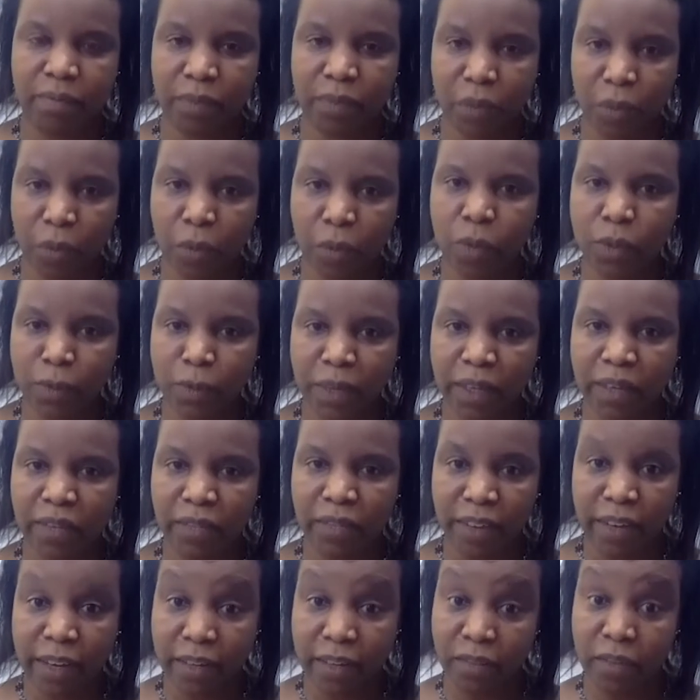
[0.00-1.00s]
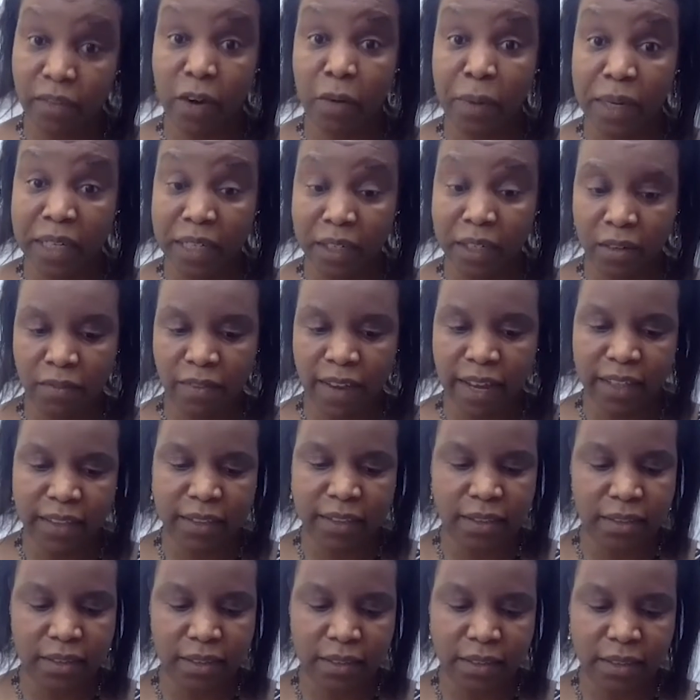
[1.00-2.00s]
caused by env- environmental
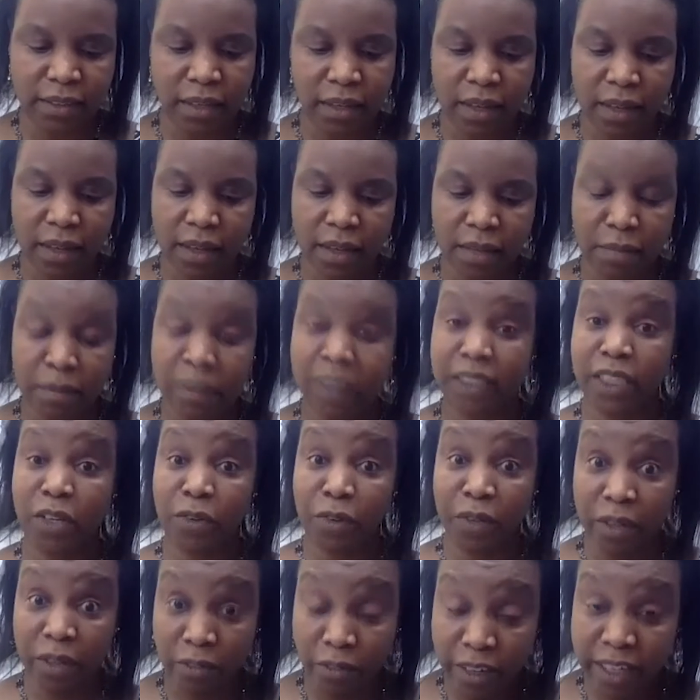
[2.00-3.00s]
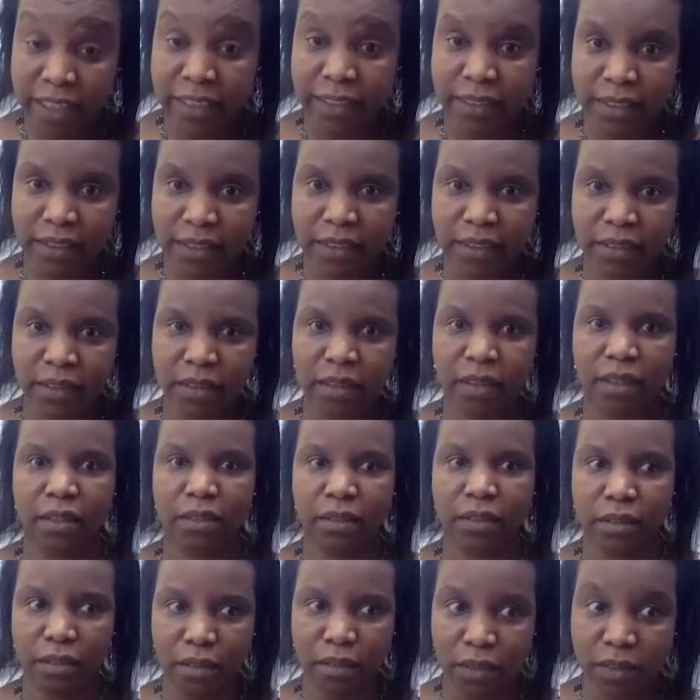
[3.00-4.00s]
factors, material risks
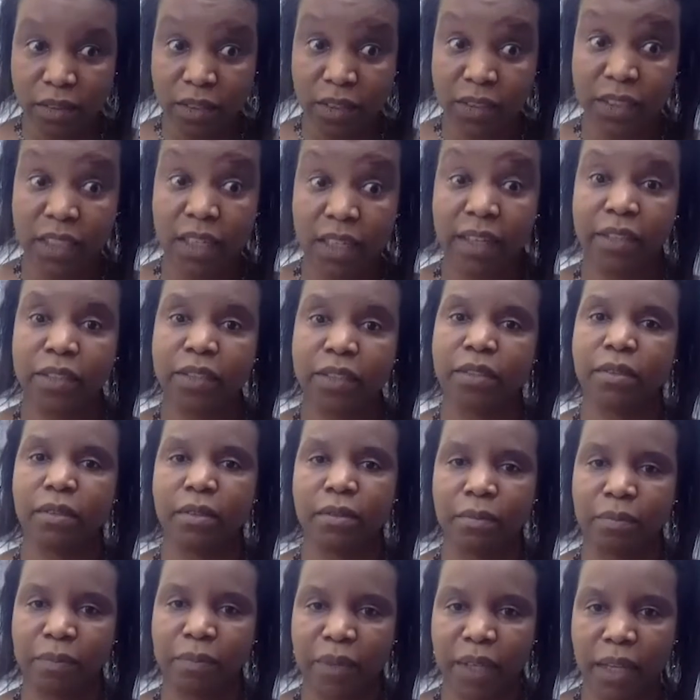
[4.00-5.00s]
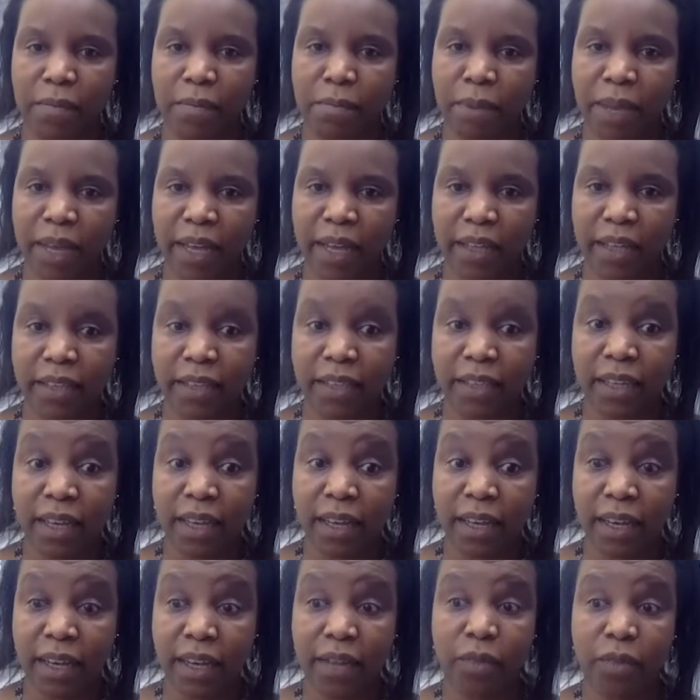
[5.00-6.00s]
in societal impact,
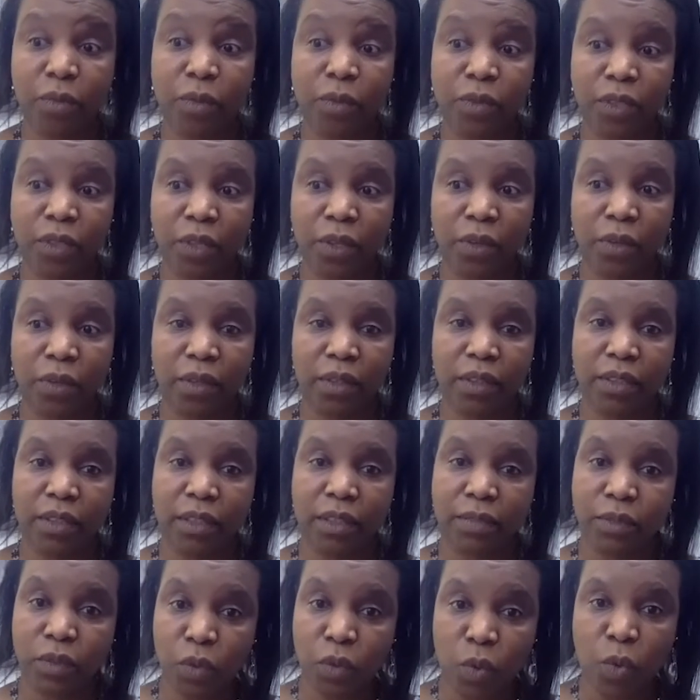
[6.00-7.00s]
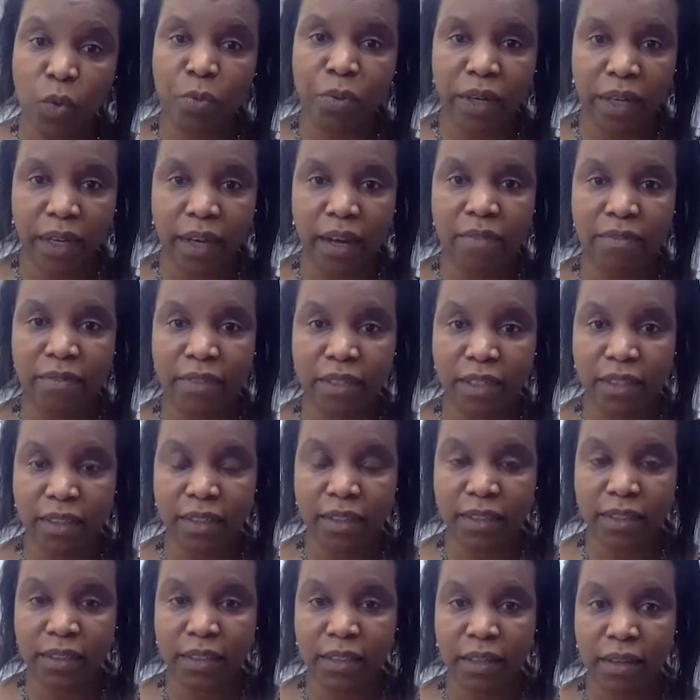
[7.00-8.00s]
and also in terms of corporate
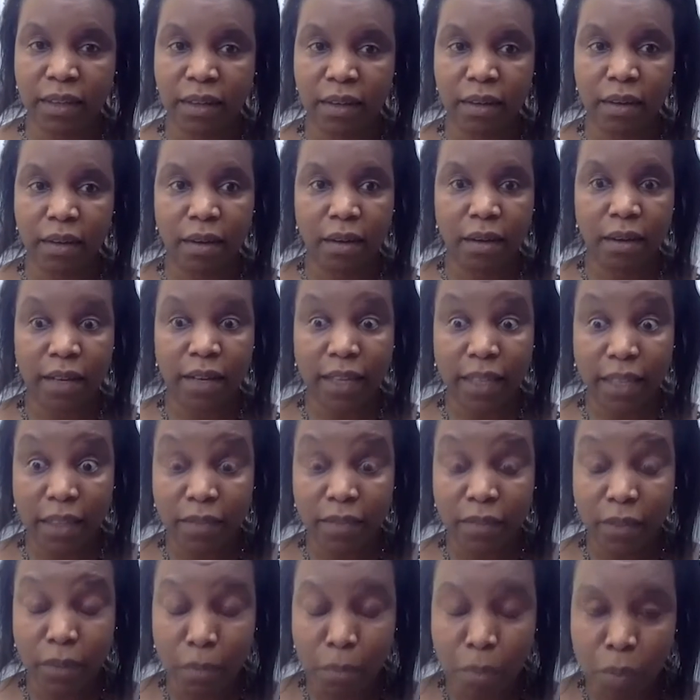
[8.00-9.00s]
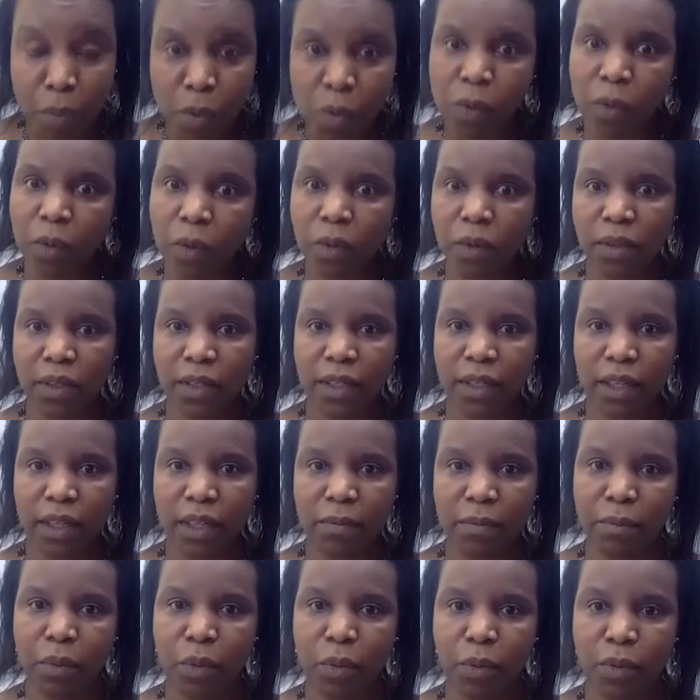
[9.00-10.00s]
governance, are even more
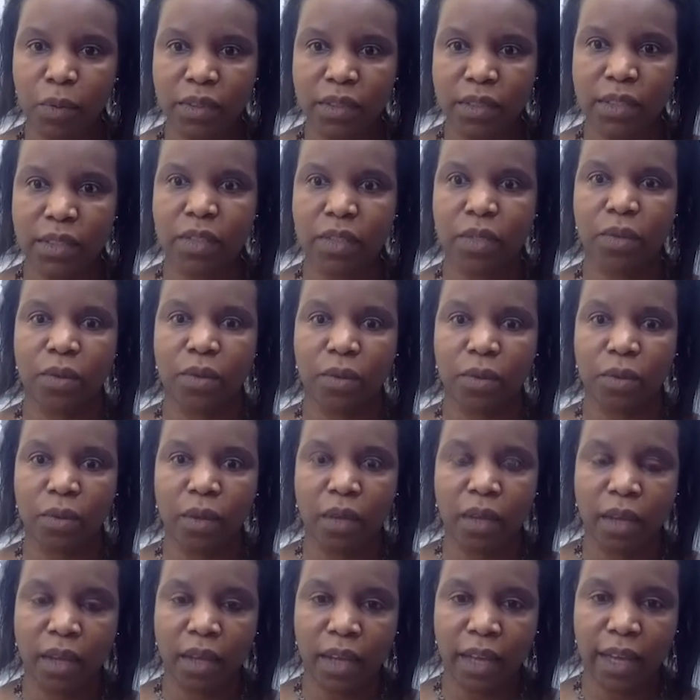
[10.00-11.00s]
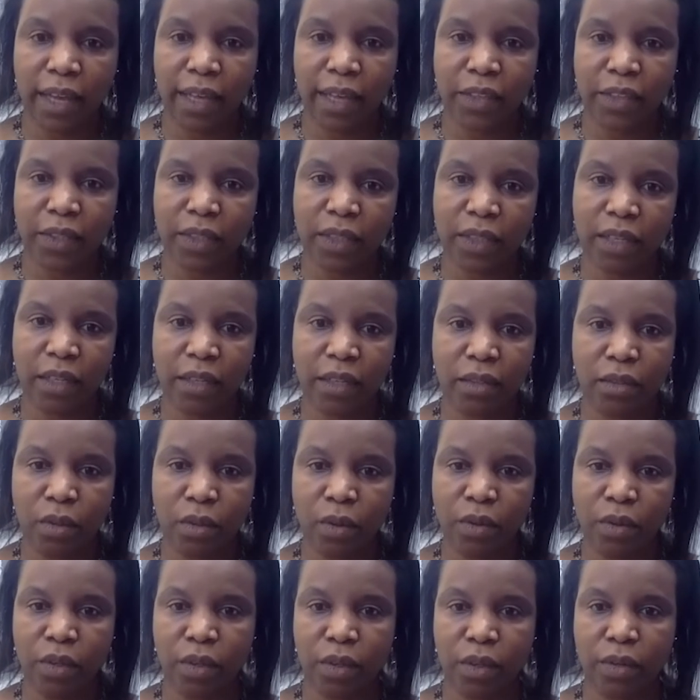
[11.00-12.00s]
important to actually
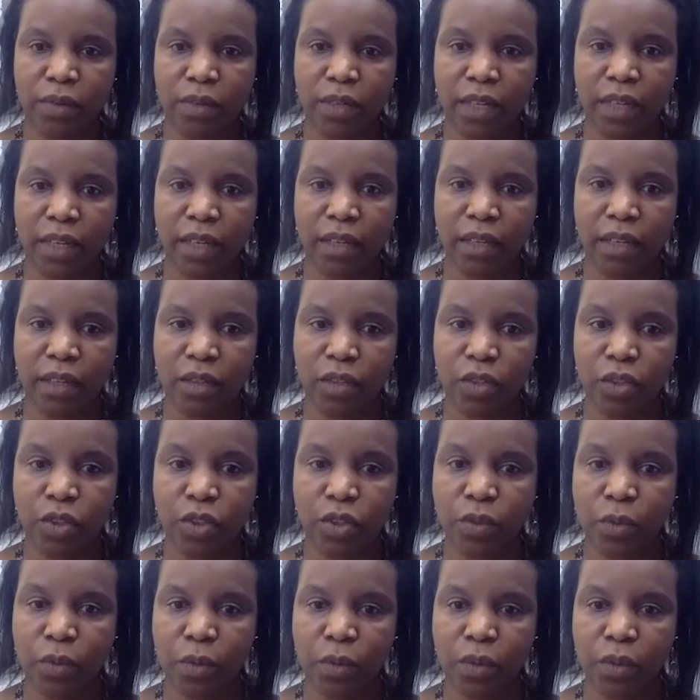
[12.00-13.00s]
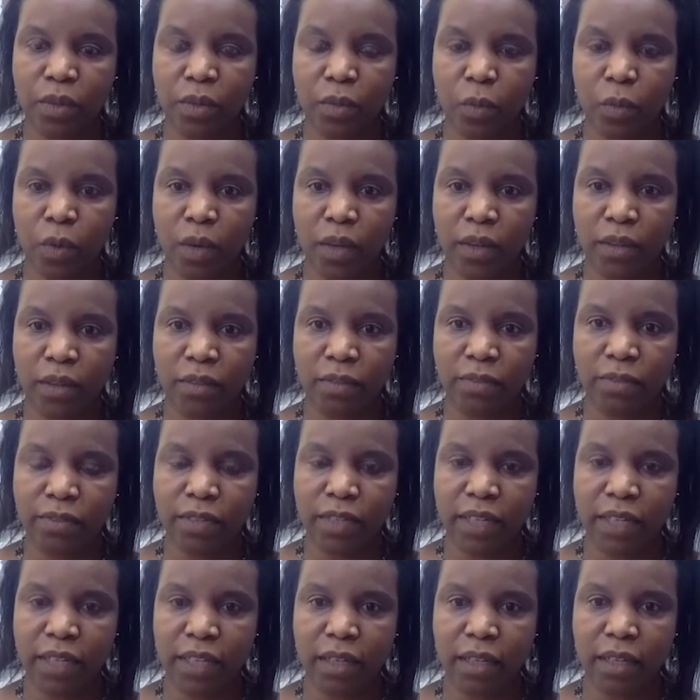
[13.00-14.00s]
not only ensure that one
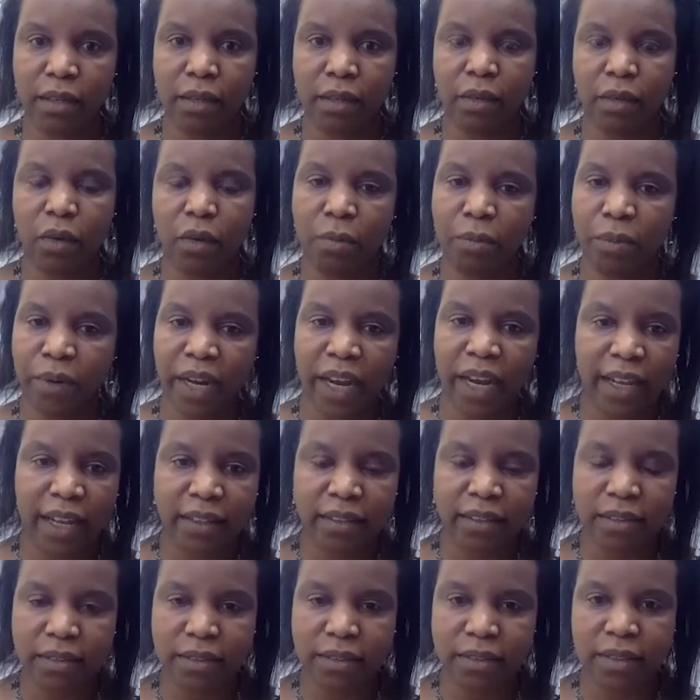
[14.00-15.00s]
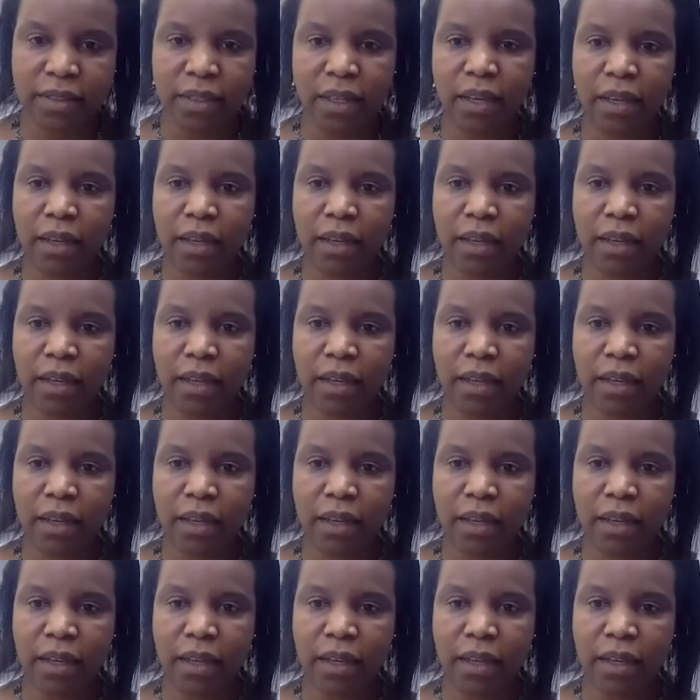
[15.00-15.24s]
fully comprehends